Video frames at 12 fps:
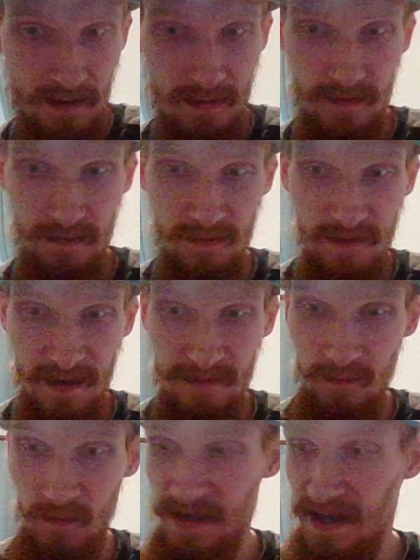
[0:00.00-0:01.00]
Then
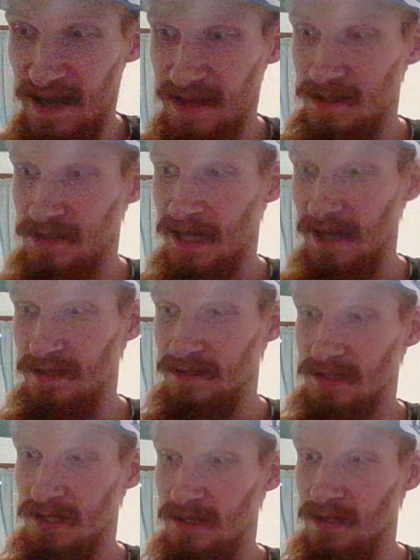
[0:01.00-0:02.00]
we had the
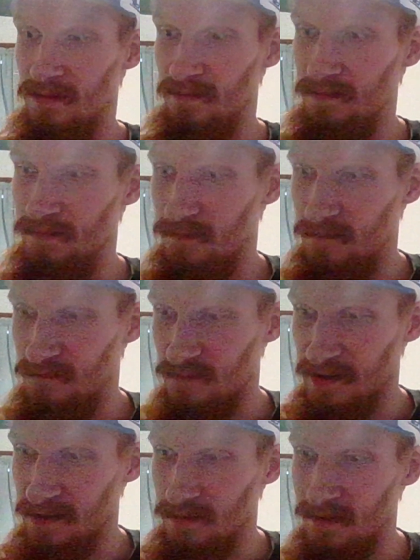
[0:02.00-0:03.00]
Titans and the
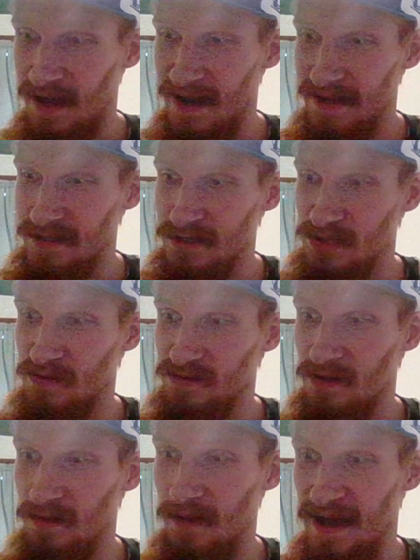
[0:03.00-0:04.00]
friggin' Lions, with the
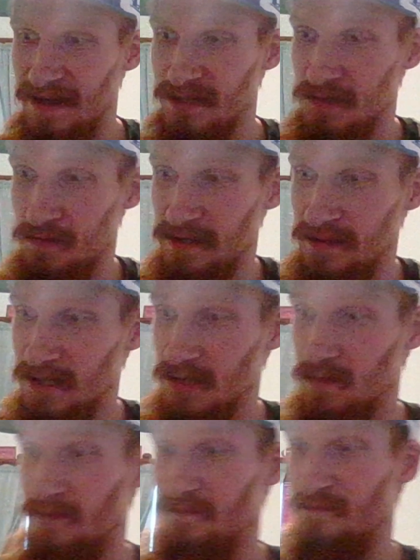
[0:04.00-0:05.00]
Lions win this
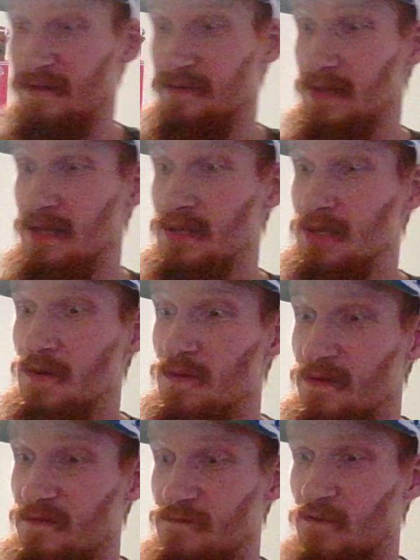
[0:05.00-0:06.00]
one
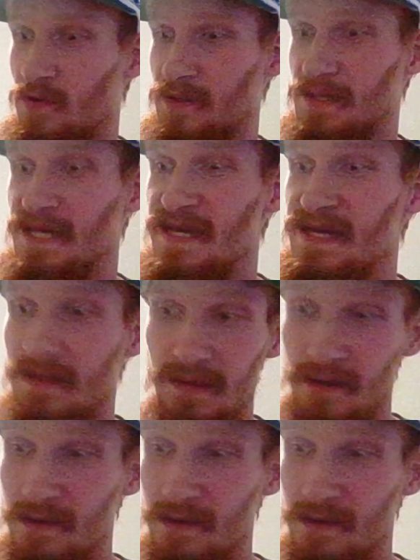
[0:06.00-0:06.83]
52-14.